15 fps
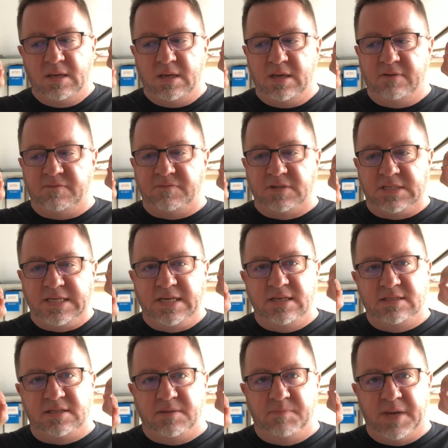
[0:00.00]
it
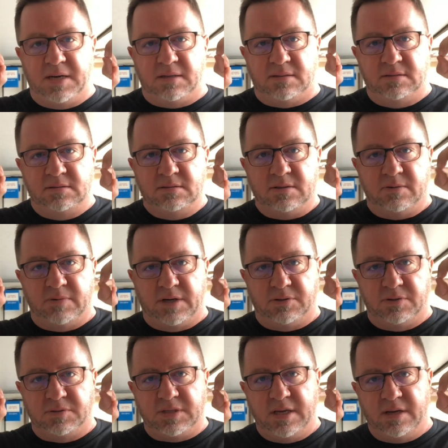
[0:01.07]
fatigues the metal around
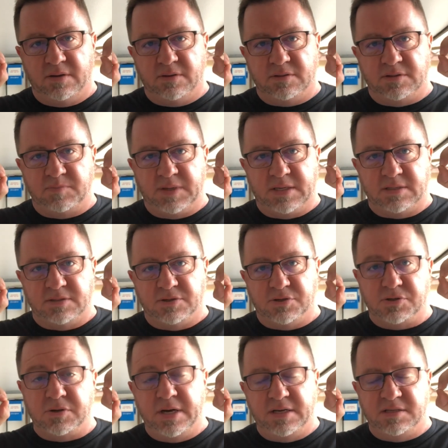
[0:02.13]
those hangers because you're
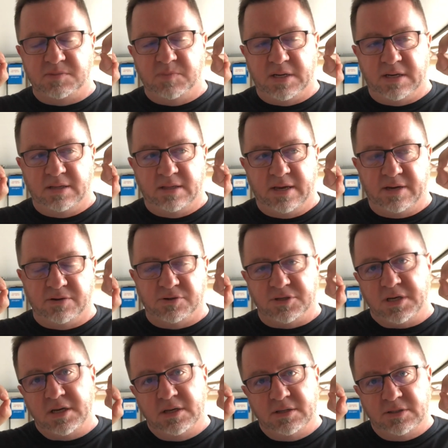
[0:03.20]
transmitting the
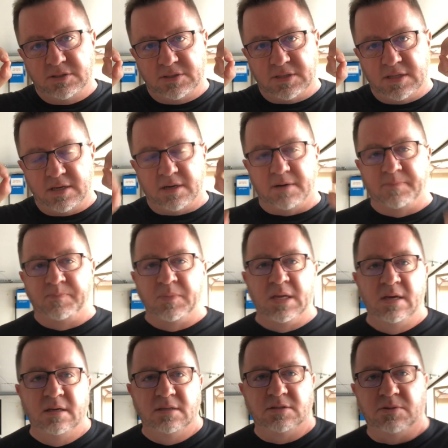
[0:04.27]
energy to there.
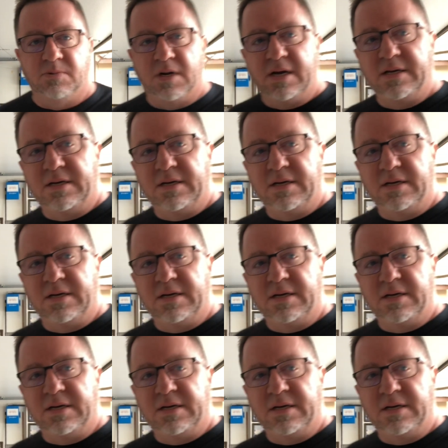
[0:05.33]
So what I